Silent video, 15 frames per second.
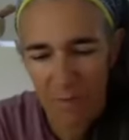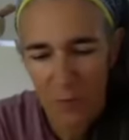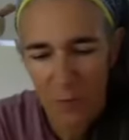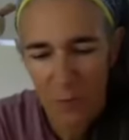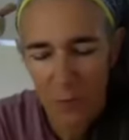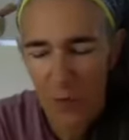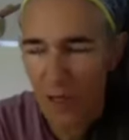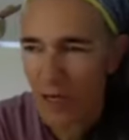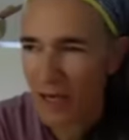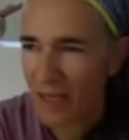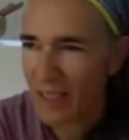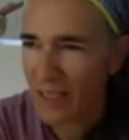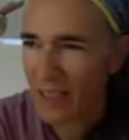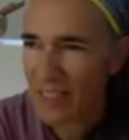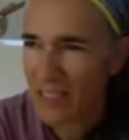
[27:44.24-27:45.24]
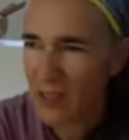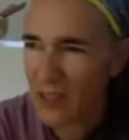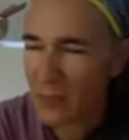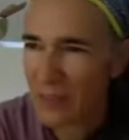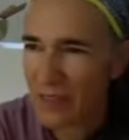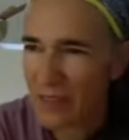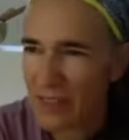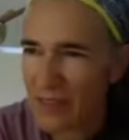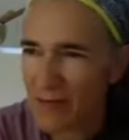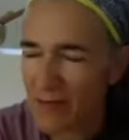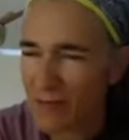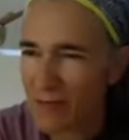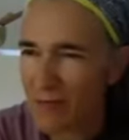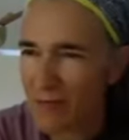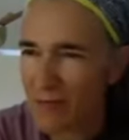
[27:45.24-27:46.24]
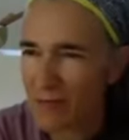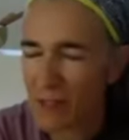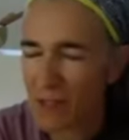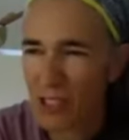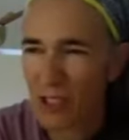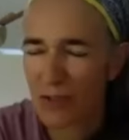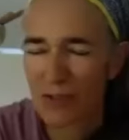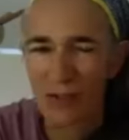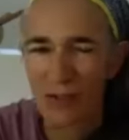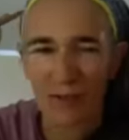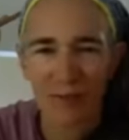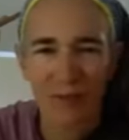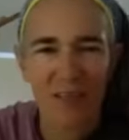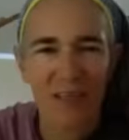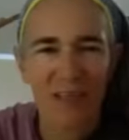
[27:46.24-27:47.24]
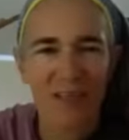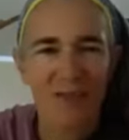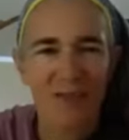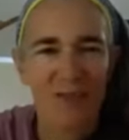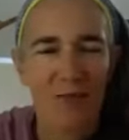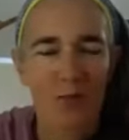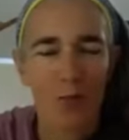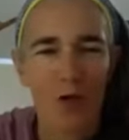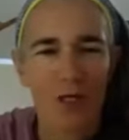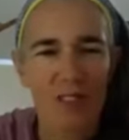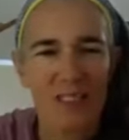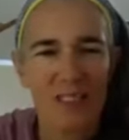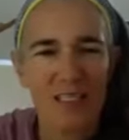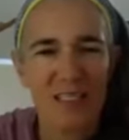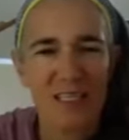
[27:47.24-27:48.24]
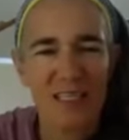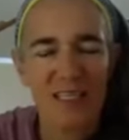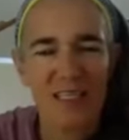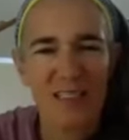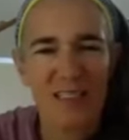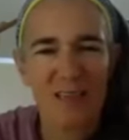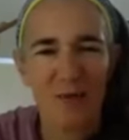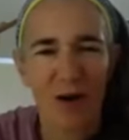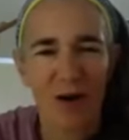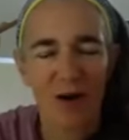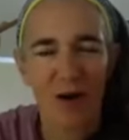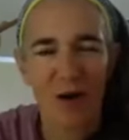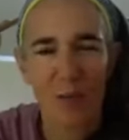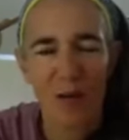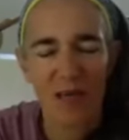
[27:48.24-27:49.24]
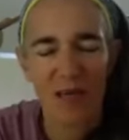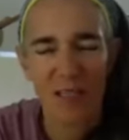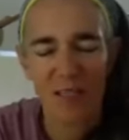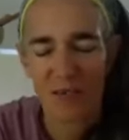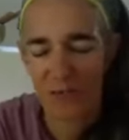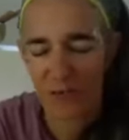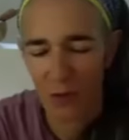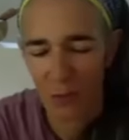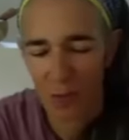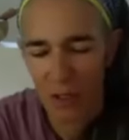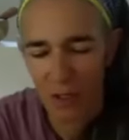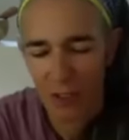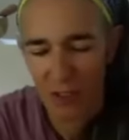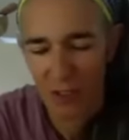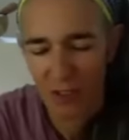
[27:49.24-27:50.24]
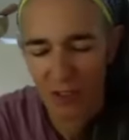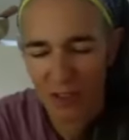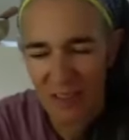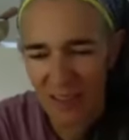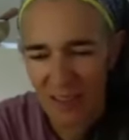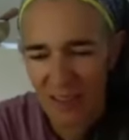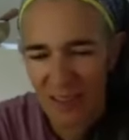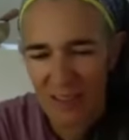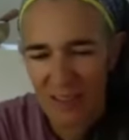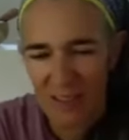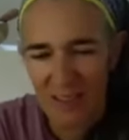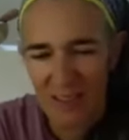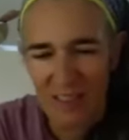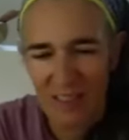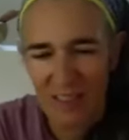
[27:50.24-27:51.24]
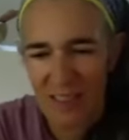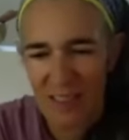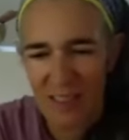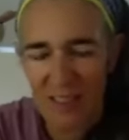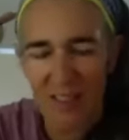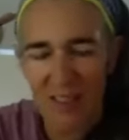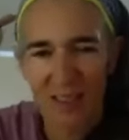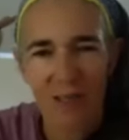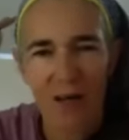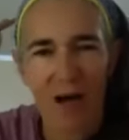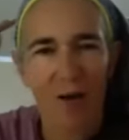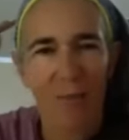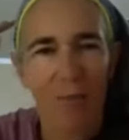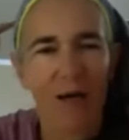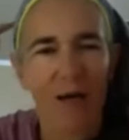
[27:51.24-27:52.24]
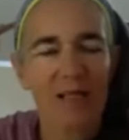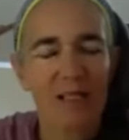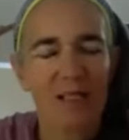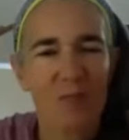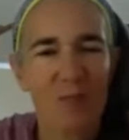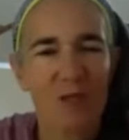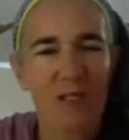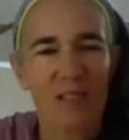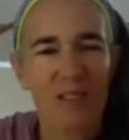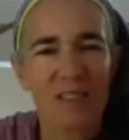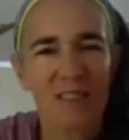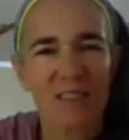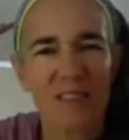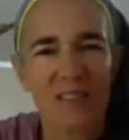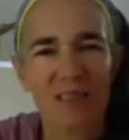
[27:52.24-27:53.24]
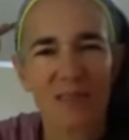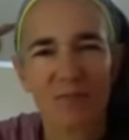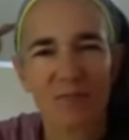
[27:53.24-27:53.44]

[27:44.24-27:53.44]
maybe we're kind of led to believe material things of wants and needs are going to make us feel better. That is not my experience.